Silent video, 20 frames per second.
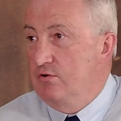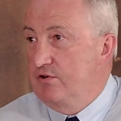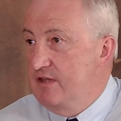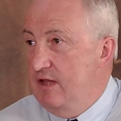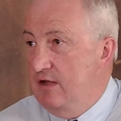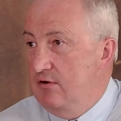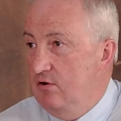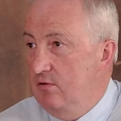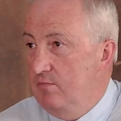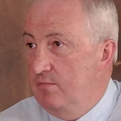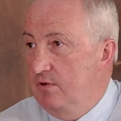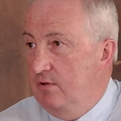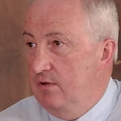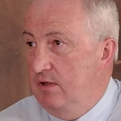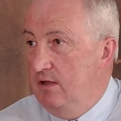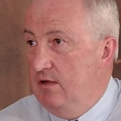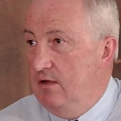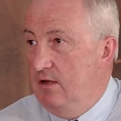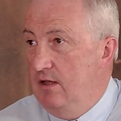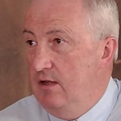set up
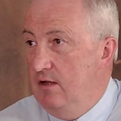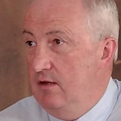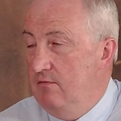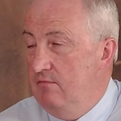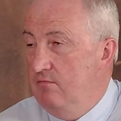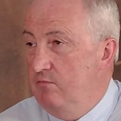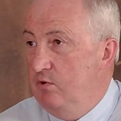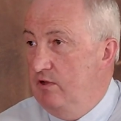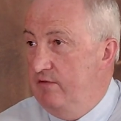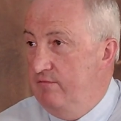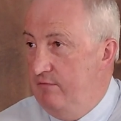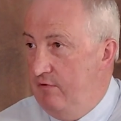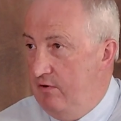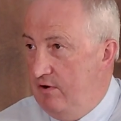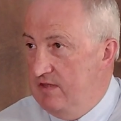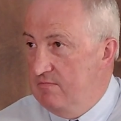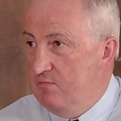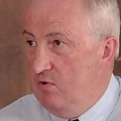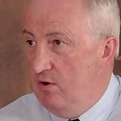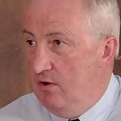in with
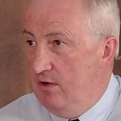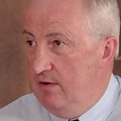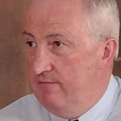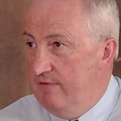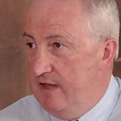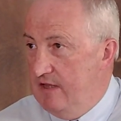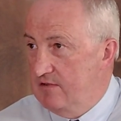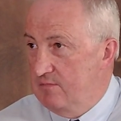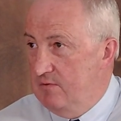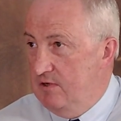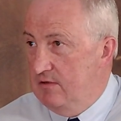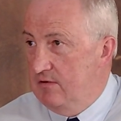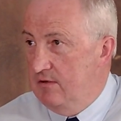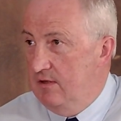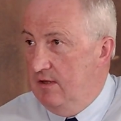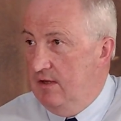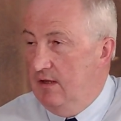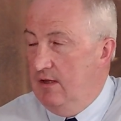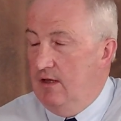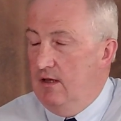very small investment.
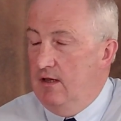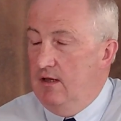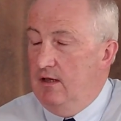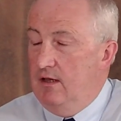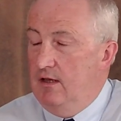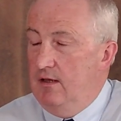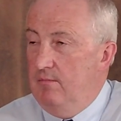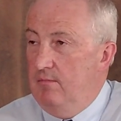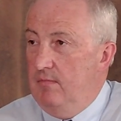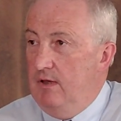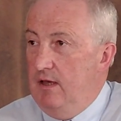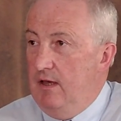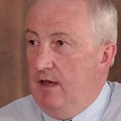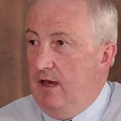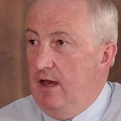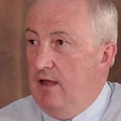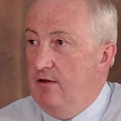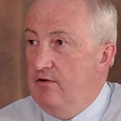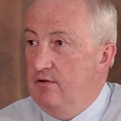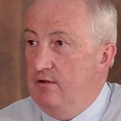
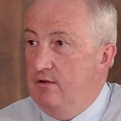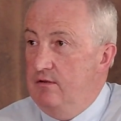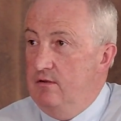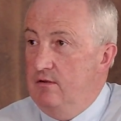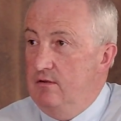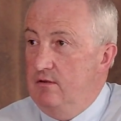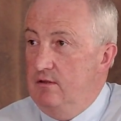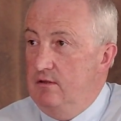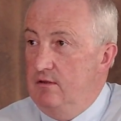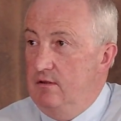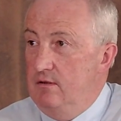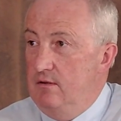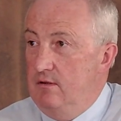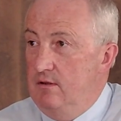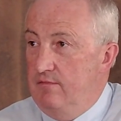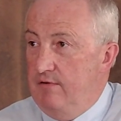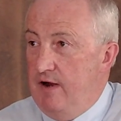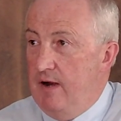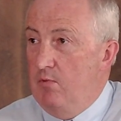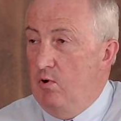And
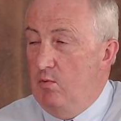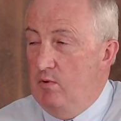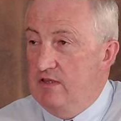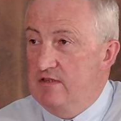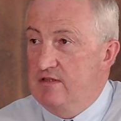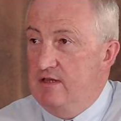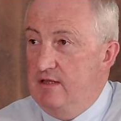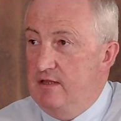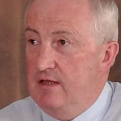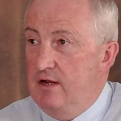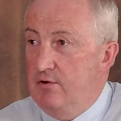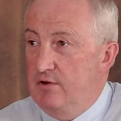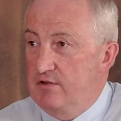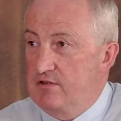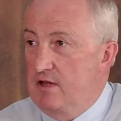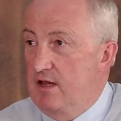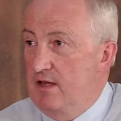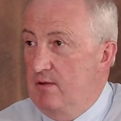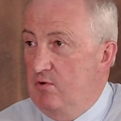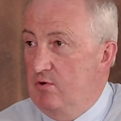the farmer will see there as
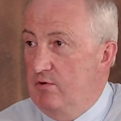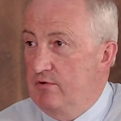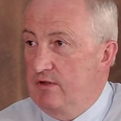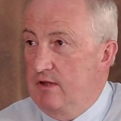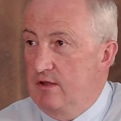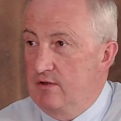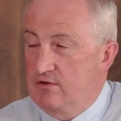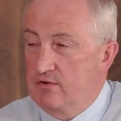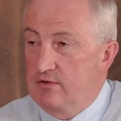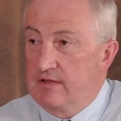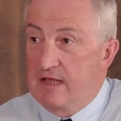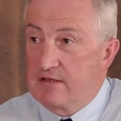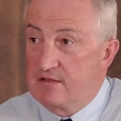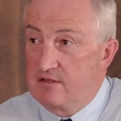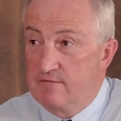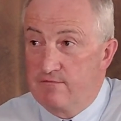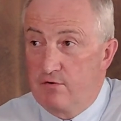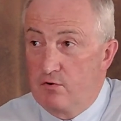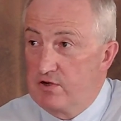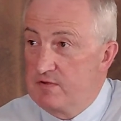time goes on. So that's
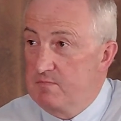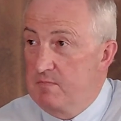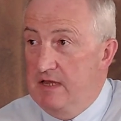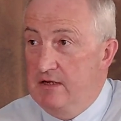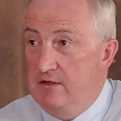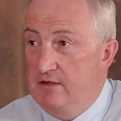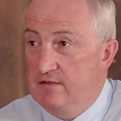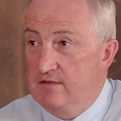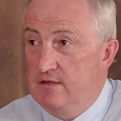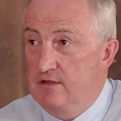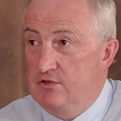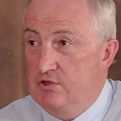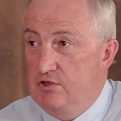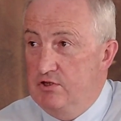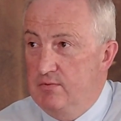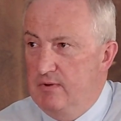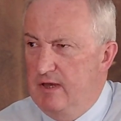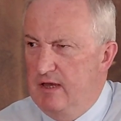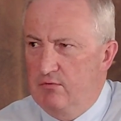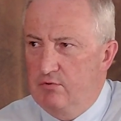the first big decision
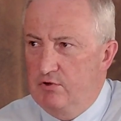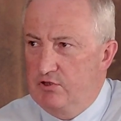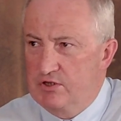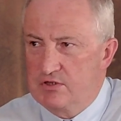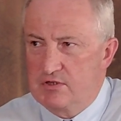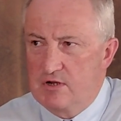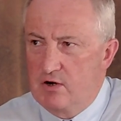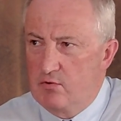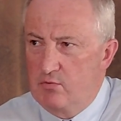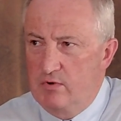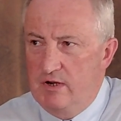you make, which is not